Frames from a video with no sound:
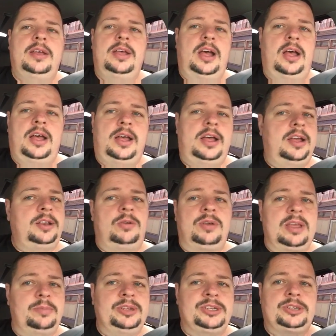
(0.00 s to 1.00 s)
don't
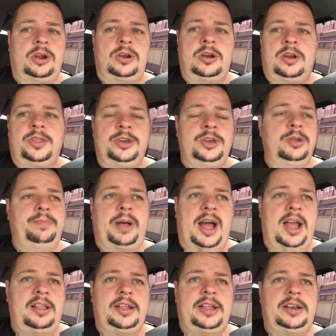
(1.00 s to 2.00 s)
get me started on the new
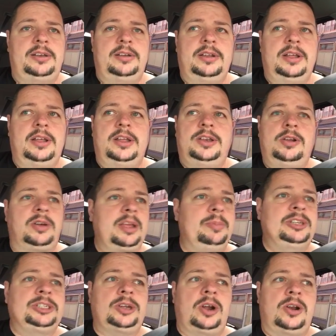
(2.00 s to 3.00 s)
Pilot. Don't get
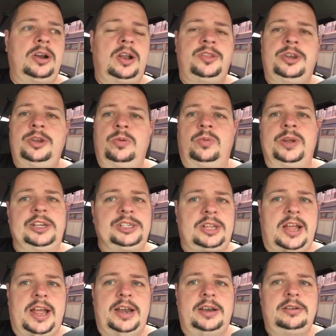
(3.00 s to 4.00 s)
me started on the new
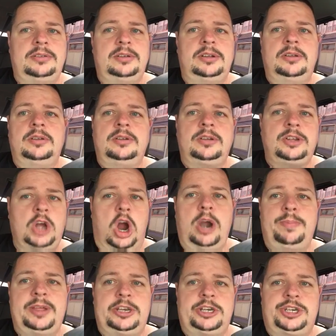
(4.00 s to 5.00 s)
Ridgeline.
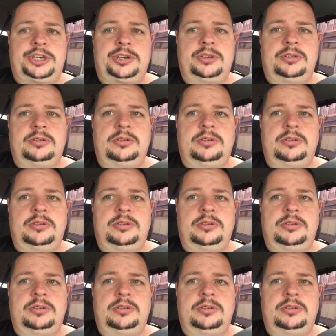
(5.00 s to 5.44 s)
Garbage.